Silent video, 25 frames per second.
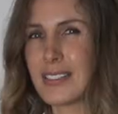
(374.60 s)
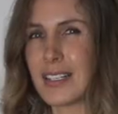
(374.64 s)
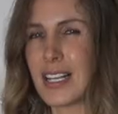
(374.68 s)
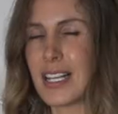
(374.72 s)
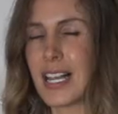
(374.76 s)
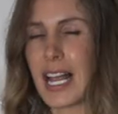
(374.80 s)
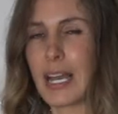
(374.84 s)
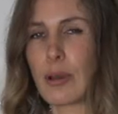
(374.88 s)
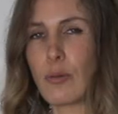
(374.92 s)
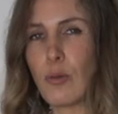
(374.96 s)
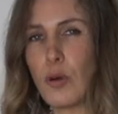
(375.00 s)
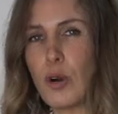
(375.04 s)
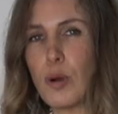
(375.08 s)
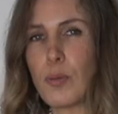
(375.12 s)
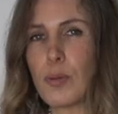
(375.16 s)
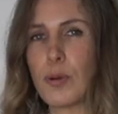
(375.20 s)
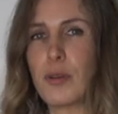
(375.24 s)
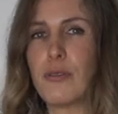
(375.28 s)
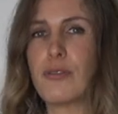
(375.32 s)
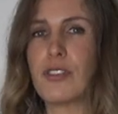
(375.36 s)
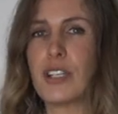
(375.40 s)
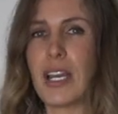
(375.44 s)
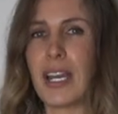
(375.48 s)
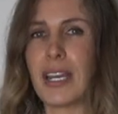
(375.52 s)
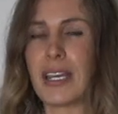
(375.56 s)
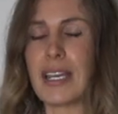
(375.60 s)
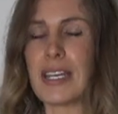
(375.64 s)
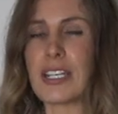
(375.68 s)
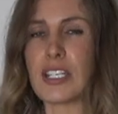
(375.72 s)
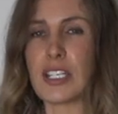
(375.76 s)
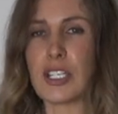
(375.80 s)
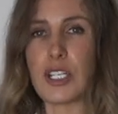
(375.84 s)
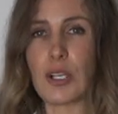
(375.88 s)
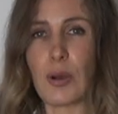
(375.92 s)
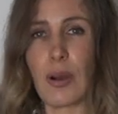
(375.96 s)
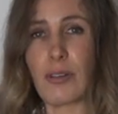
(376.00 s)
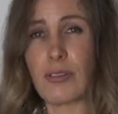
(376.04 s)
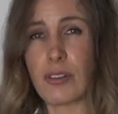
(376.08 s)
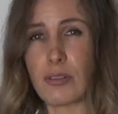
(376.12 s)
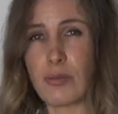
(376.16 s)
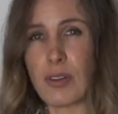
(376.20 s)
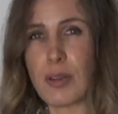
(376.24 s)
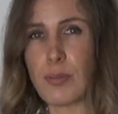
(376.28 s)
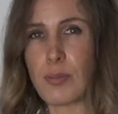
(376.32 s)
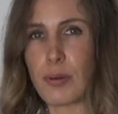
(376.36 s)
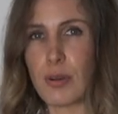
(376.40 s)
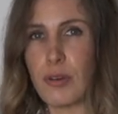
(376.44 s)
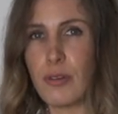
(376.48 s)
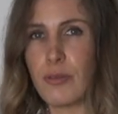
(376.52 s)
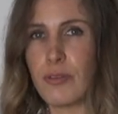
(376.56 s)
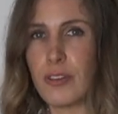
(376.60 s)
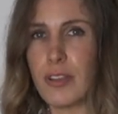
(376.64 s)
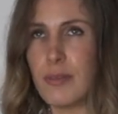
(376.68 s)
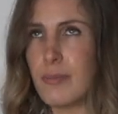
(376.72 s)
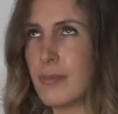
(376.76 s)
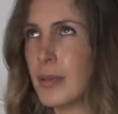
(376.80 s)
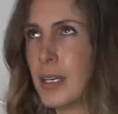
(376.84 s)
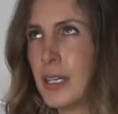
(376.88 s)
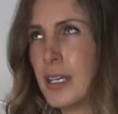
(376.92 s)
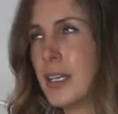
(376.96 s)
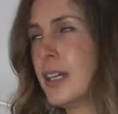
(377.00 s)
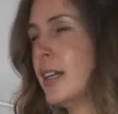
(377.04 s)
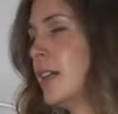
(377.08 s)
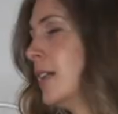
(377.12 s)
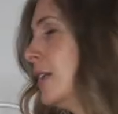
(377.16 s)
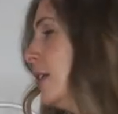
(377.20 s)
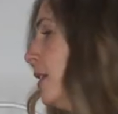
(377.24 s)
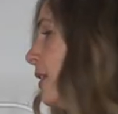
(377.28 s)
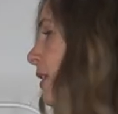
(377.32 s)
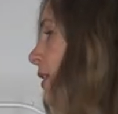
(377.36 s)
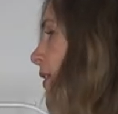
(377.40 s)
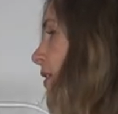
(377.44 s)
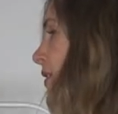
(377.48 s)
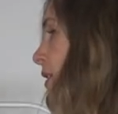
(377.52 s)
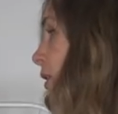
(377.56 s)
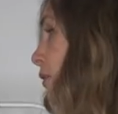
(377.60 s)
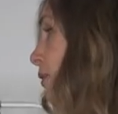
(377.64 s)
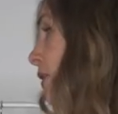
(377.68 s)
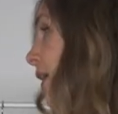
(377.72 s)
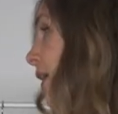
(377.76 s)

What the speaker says: that, like, waterproof jackets, you do have to reproof them. So